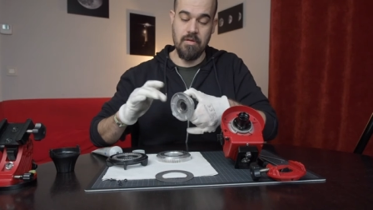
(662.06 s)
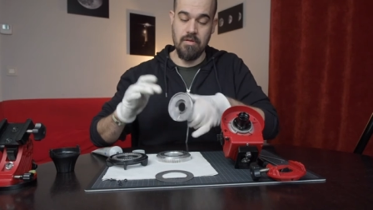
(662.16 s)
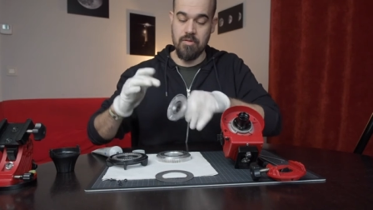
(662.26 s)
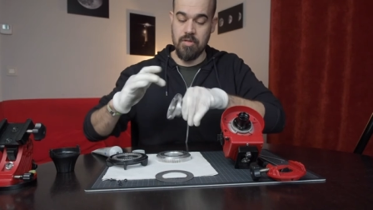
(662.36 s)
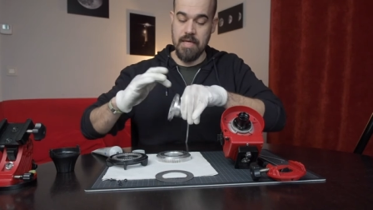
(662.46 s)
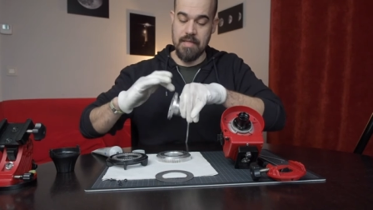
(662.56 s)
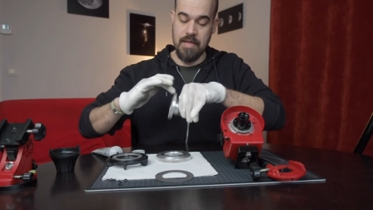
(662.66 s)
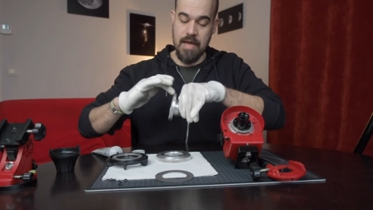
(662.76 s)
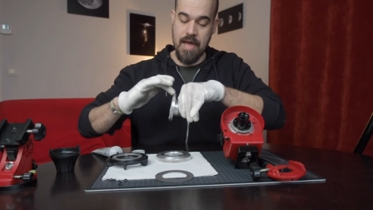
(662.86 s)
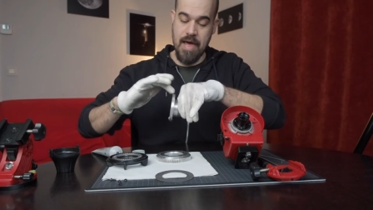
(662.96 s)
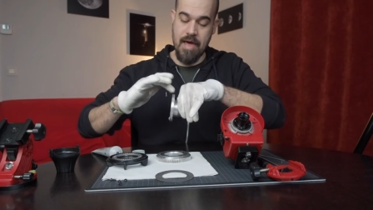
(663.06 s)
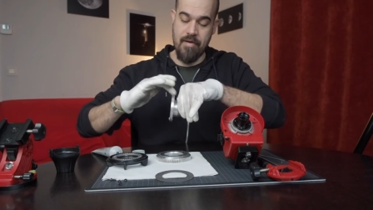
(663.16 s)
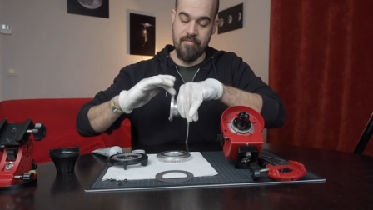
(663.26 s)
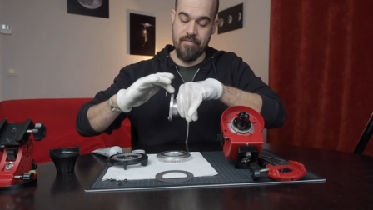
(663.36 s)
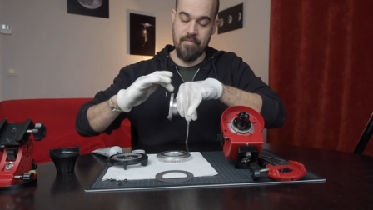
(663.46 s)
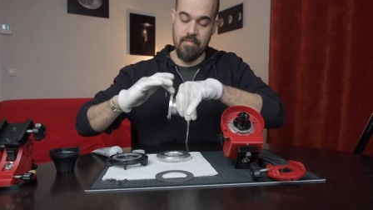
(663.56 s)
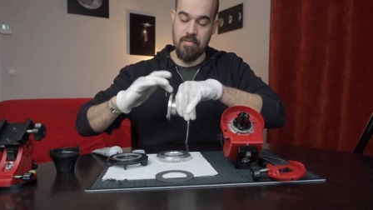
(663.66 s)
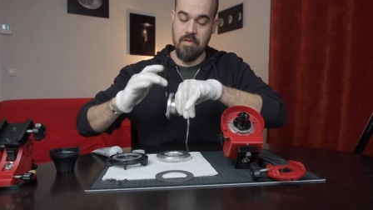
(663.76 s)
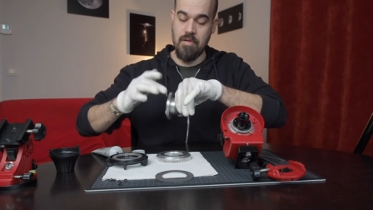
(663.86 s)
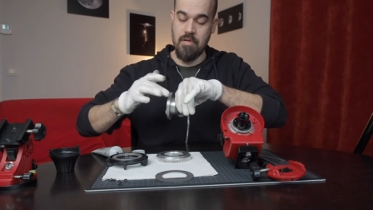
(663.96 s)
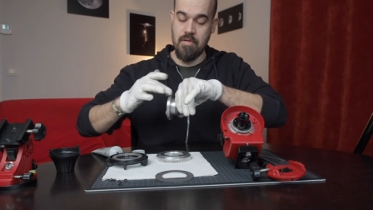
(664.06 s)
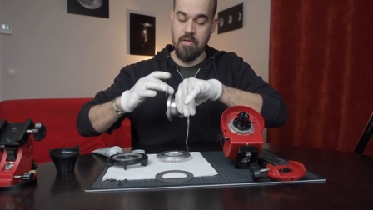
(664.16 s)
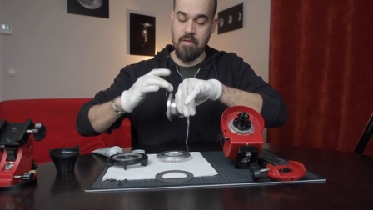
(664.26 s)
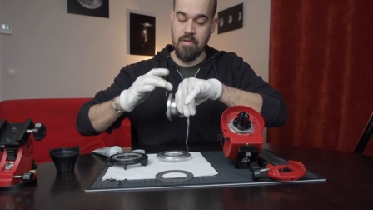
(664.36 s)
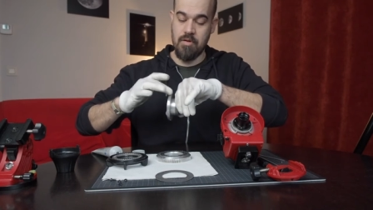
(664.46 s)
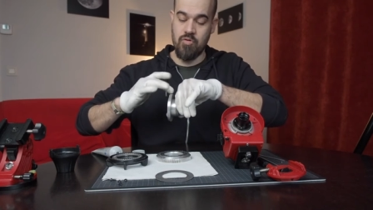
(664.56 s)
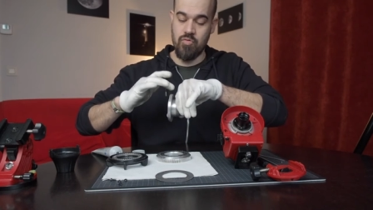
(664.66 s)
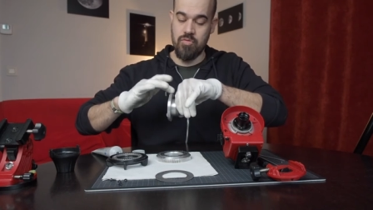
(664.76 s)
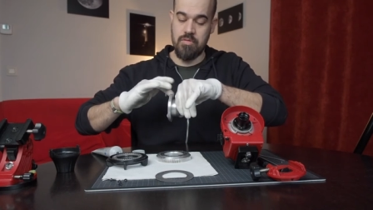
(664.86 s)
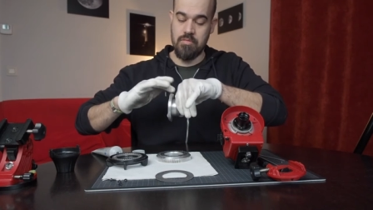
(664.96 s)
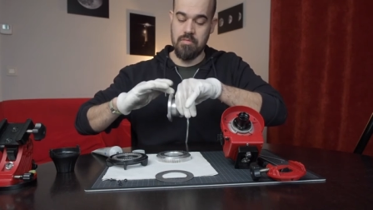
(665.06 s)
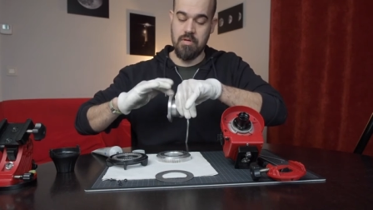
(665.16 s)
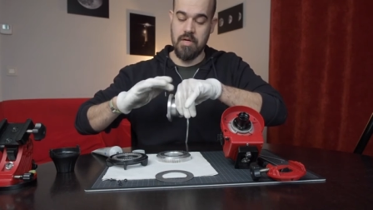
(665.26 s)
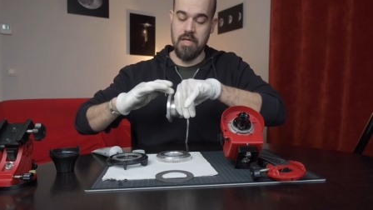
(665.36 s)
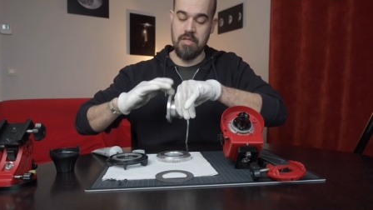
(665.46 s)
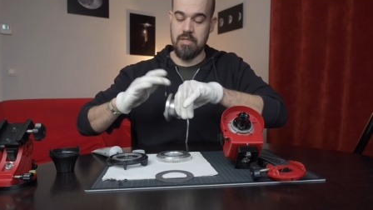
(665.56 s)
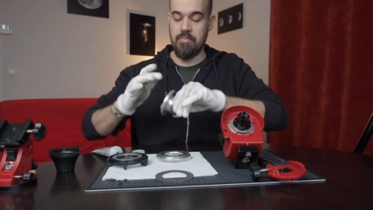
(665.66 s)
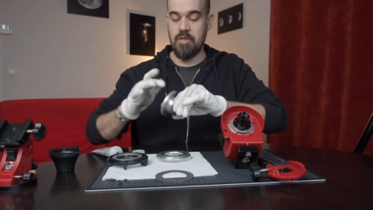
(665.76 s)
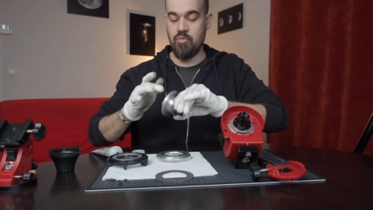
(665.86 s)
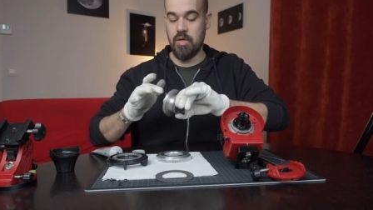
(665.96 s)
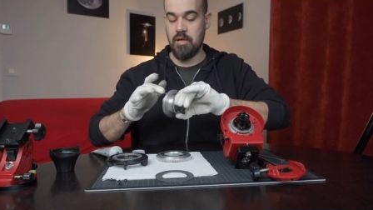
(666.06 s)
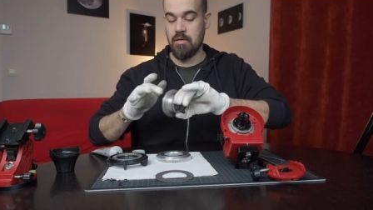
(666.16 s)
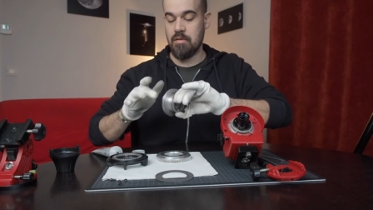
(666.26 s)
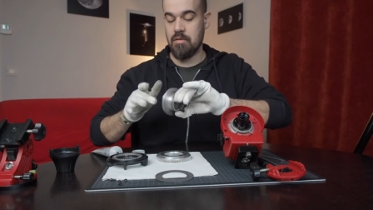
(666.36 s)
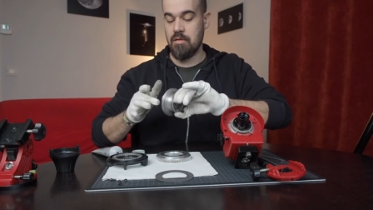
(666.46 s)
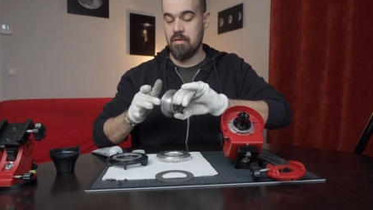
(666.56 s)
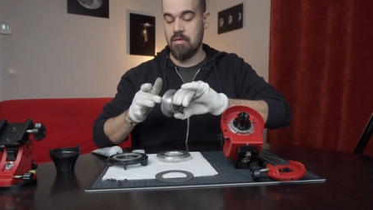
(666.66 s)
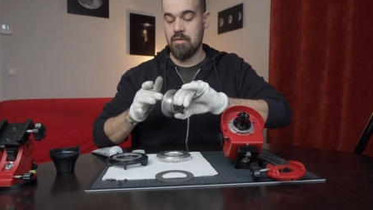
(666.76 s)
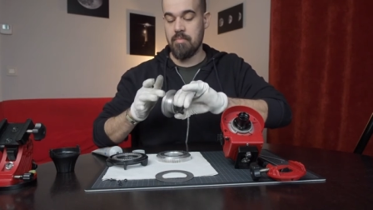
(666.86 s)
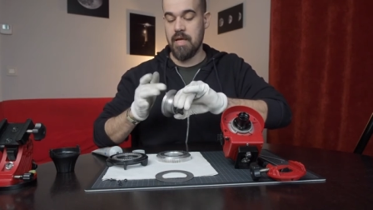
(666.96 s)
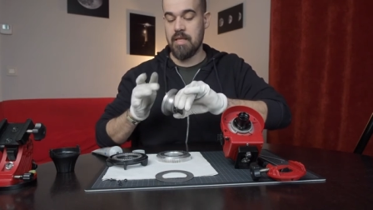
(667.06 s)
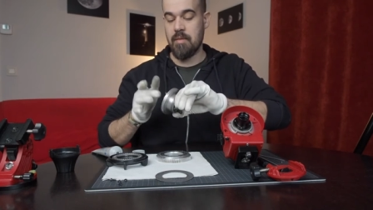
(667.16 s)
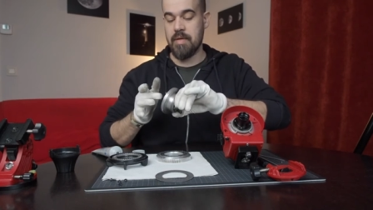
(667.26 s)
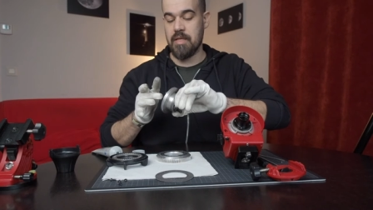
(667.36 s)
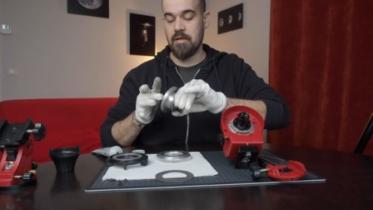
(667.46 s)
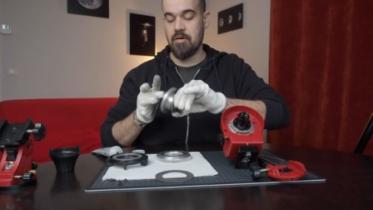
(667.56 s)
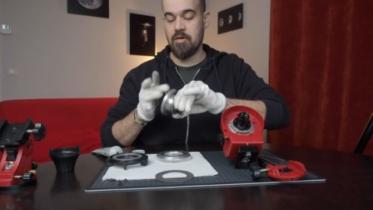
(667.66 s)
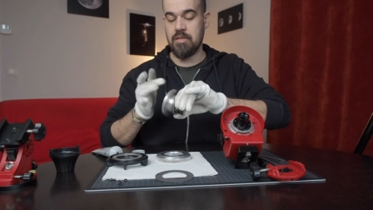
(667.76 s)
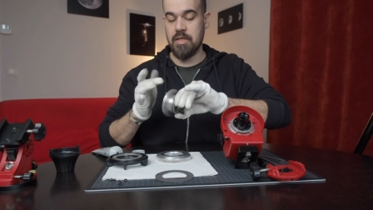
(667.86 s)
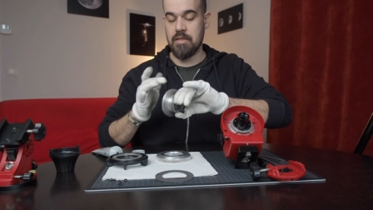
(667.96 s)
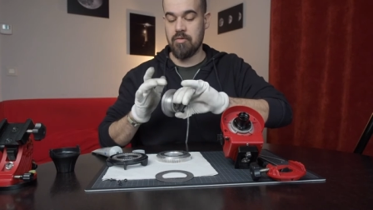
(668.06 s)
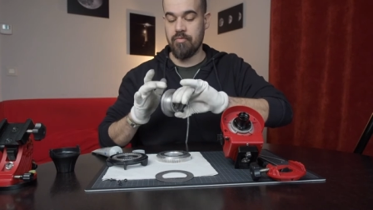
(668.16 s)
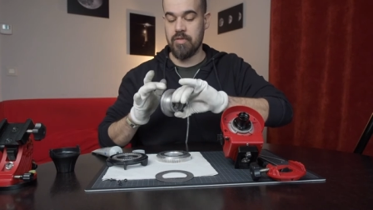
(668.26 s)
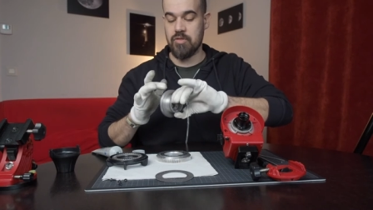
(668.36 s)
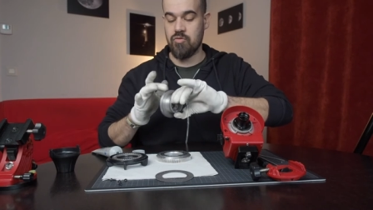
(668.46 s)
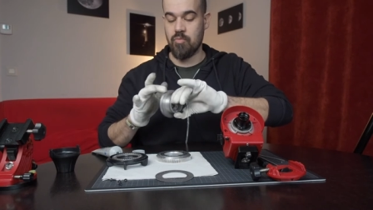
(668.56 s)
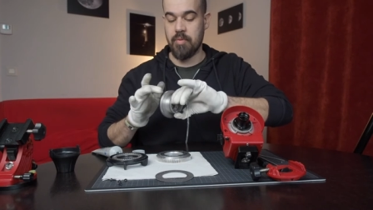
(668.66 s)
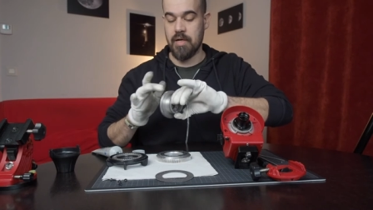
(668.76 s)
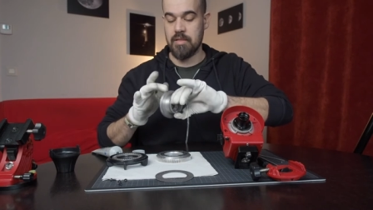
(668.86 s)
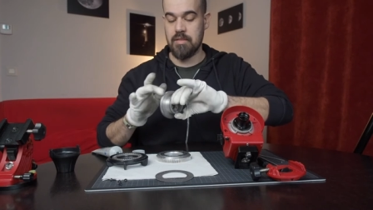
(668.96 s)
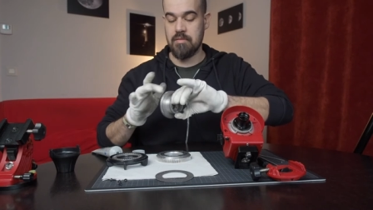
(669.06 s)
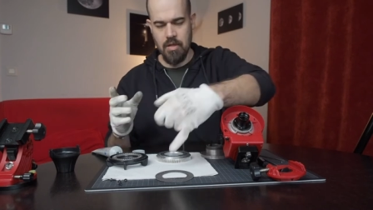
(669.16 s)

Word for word: so that I have good crease in between the metal-metal contact of these two parts.